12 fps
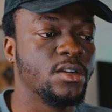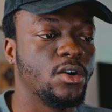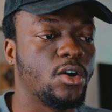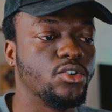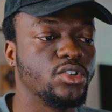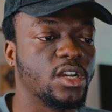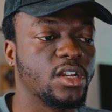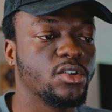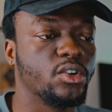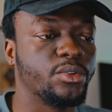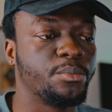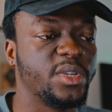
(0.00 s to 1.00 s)
Or you can click
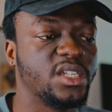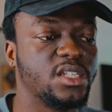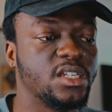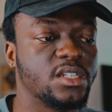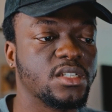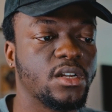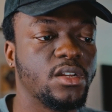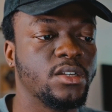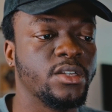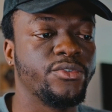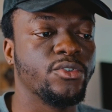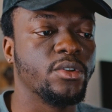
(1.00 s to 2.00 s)
on PC installer
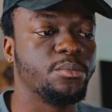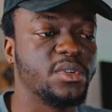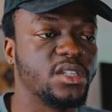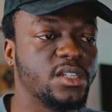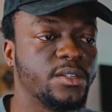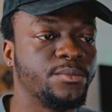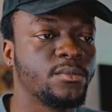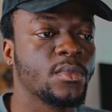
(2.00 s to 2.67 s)
if you're on PC.